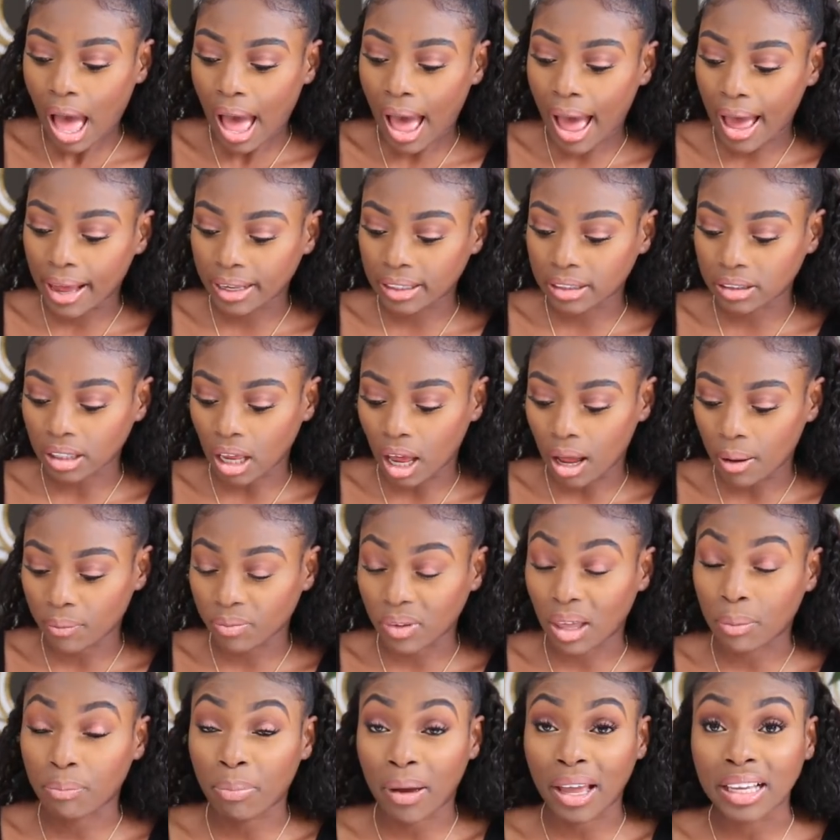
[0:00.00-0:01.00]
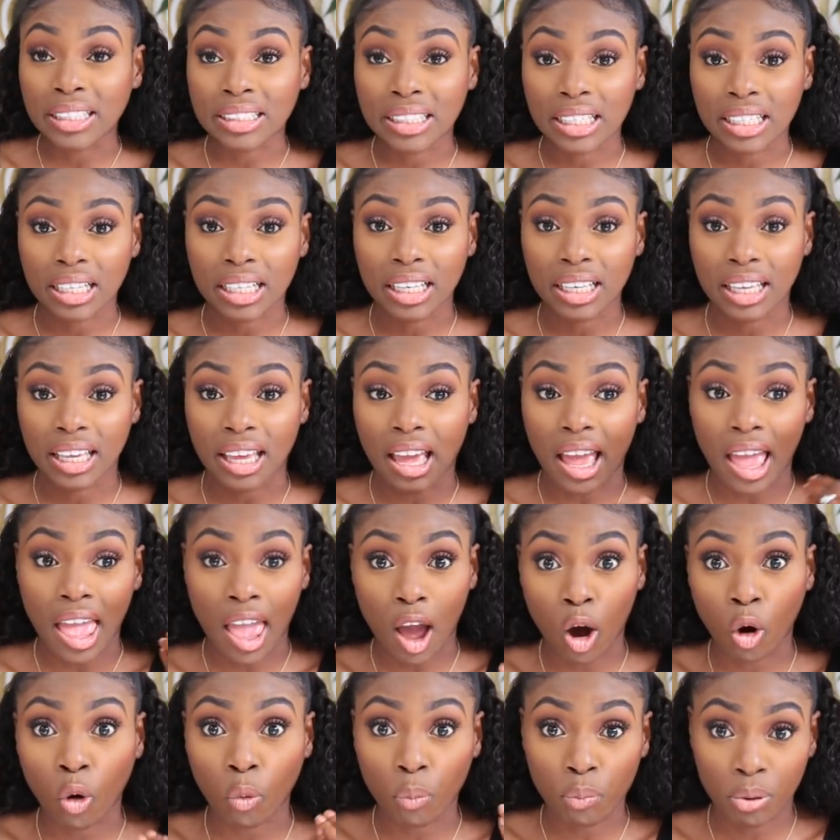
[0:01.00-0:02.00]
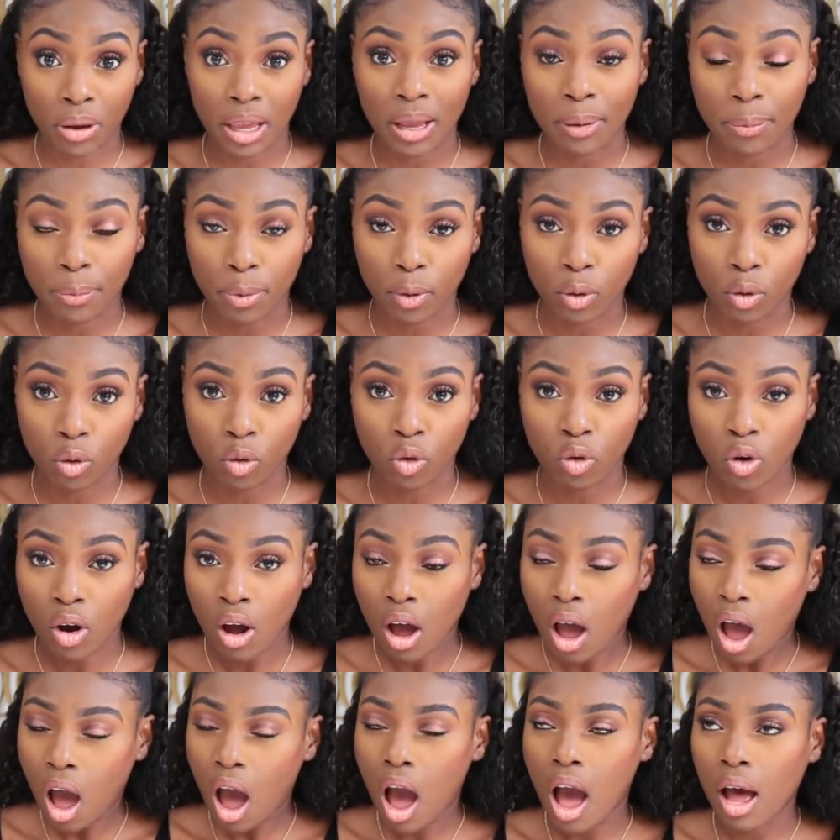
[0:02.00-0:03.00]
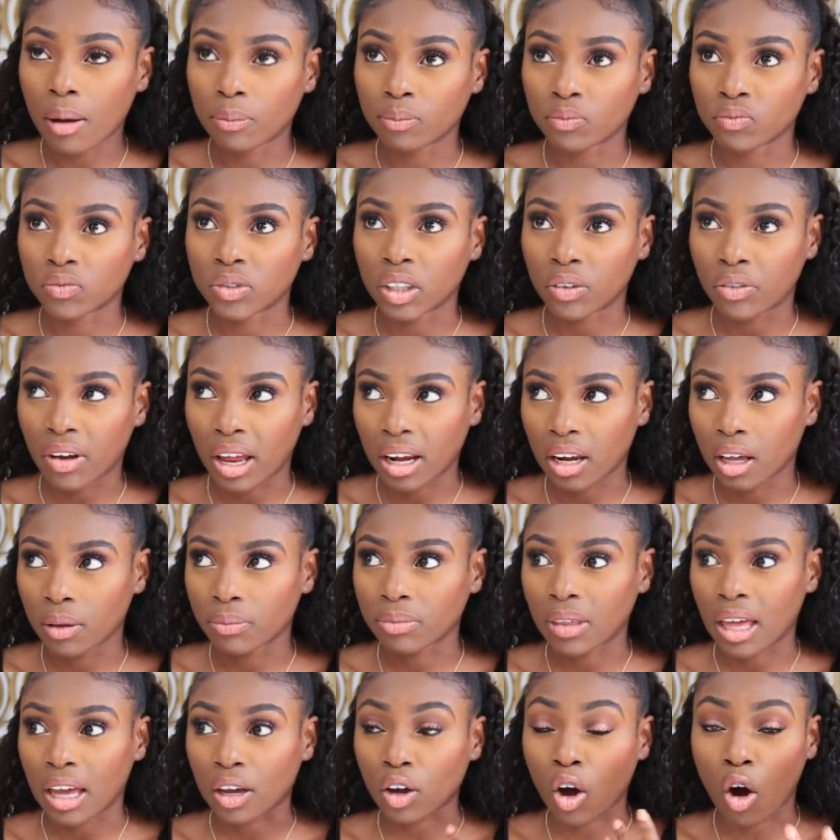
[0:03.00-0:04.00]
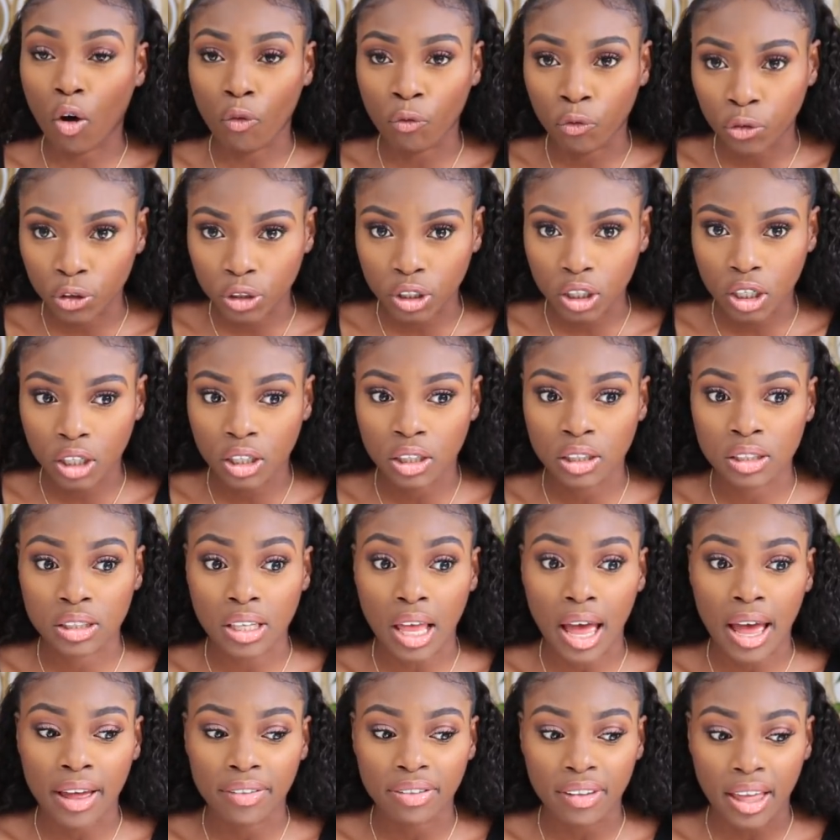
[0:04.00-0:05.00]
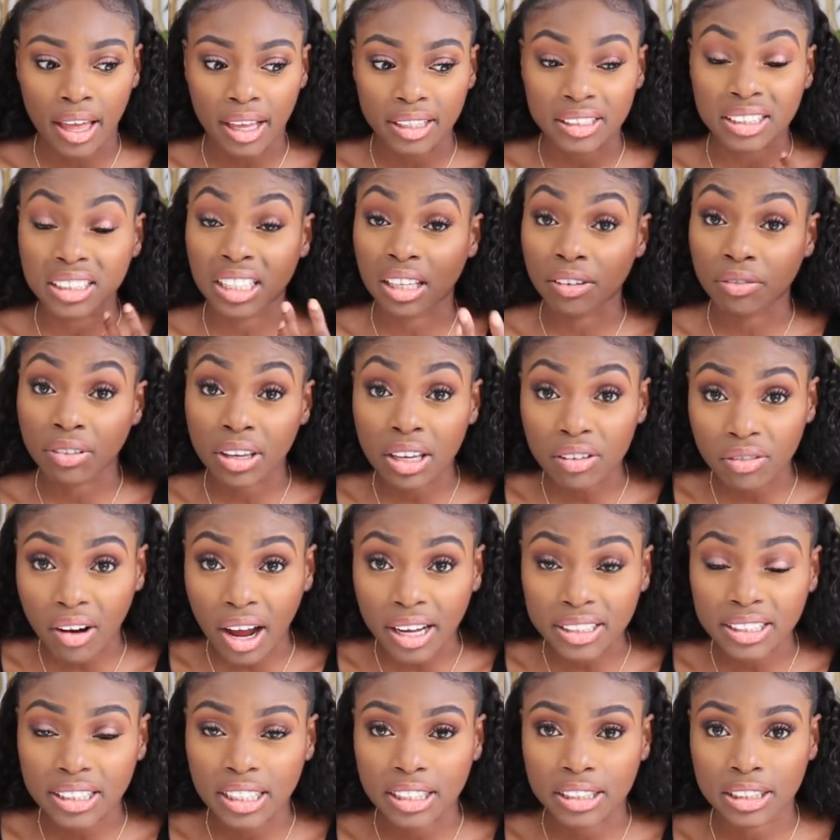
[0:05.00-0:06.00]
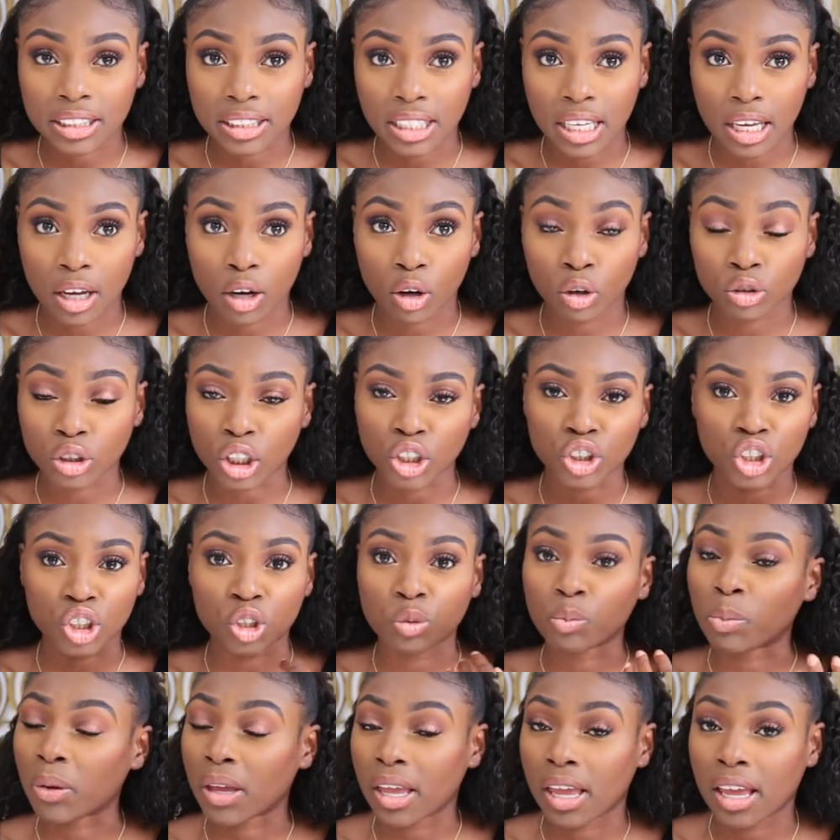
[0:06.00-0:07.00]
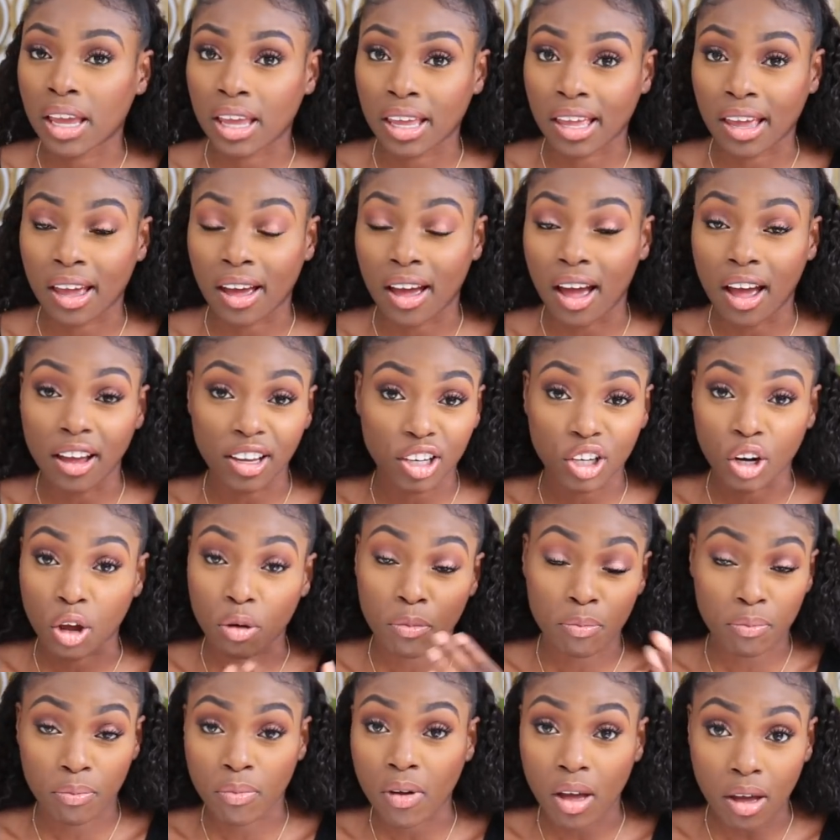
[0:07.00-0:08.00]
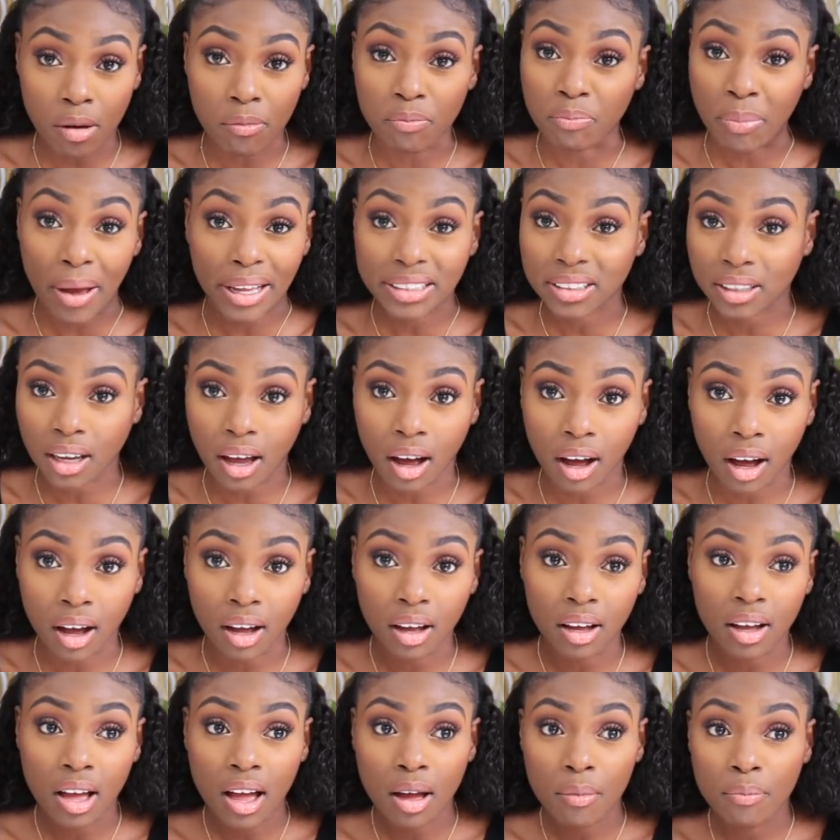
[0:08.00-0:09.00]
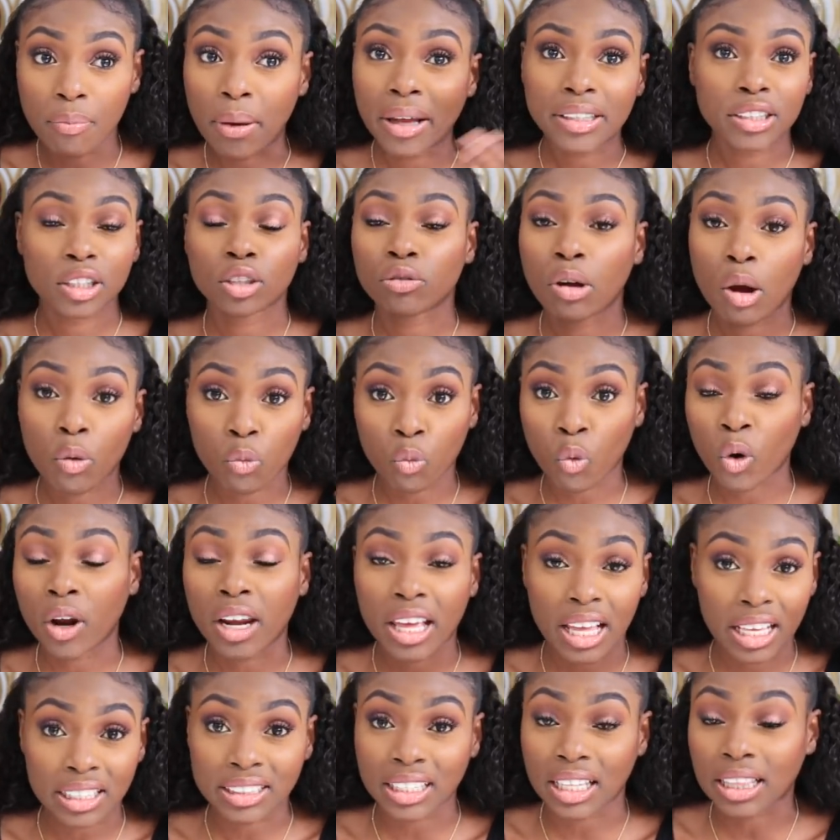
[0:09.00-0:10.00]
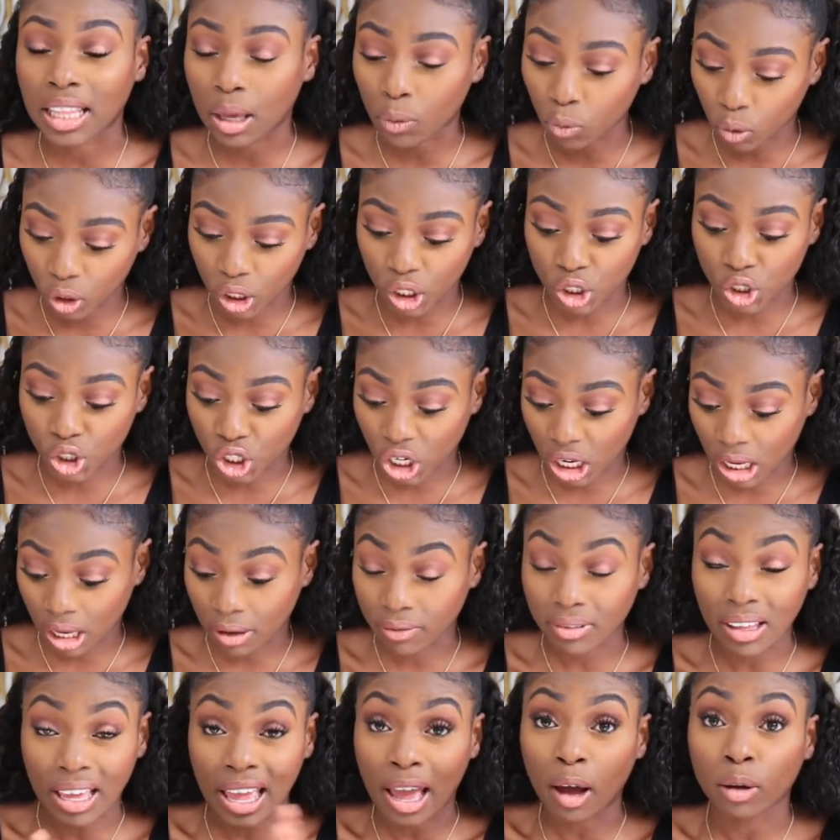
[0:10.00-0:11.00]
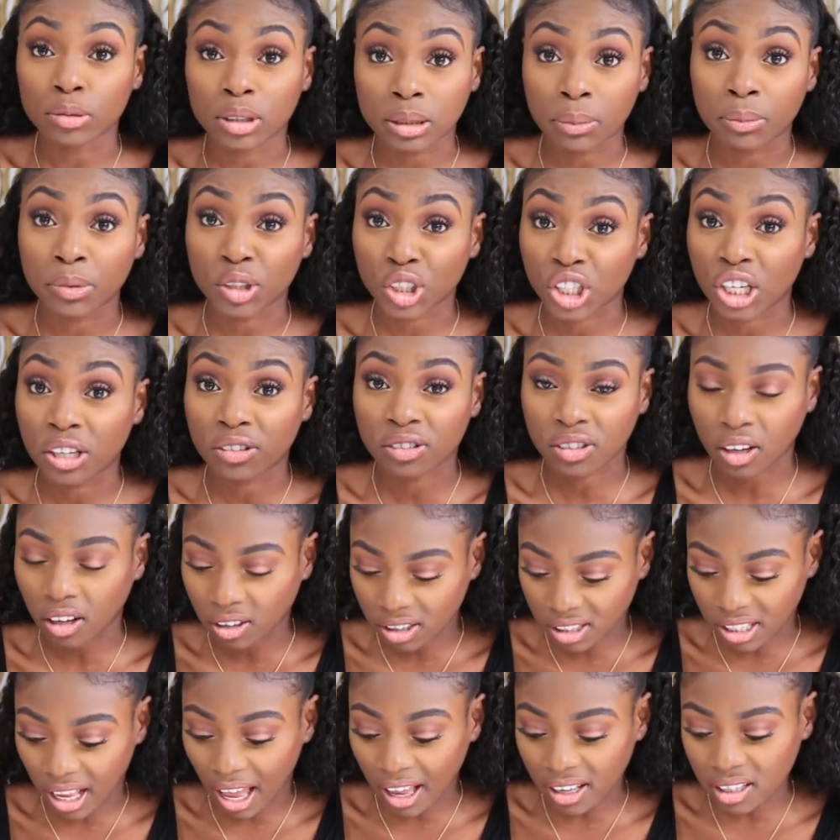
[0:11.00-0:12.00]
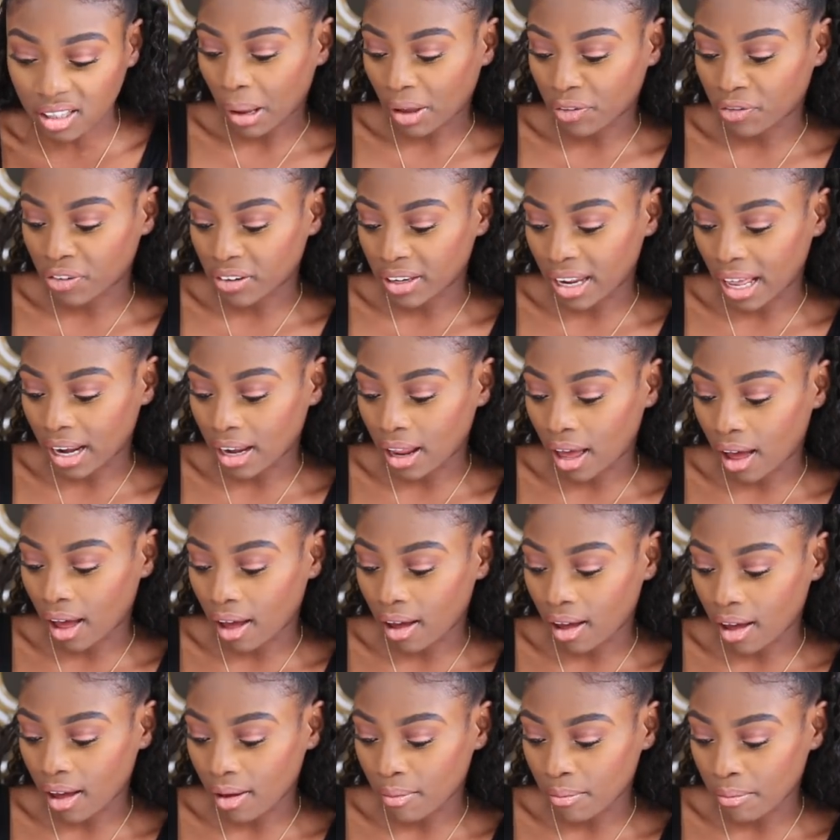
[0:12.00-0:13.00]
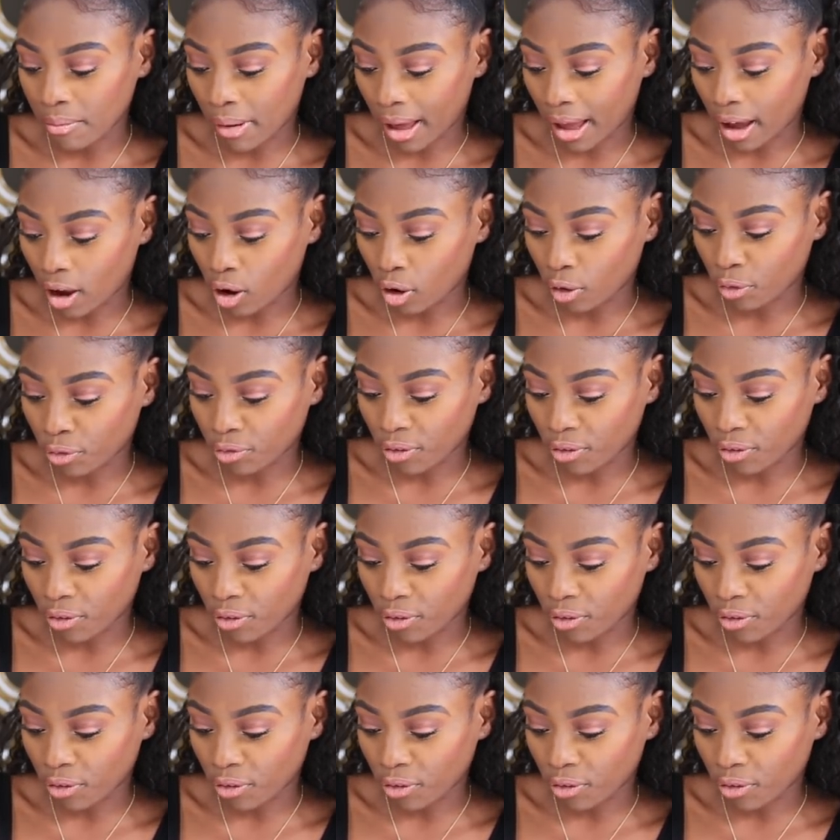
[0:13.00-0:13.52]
And they basically help people develop their confidence and their CV writing skills and just being, you know, better at what it is that they want to achieve. It helps them achieve success. By Fenella Mel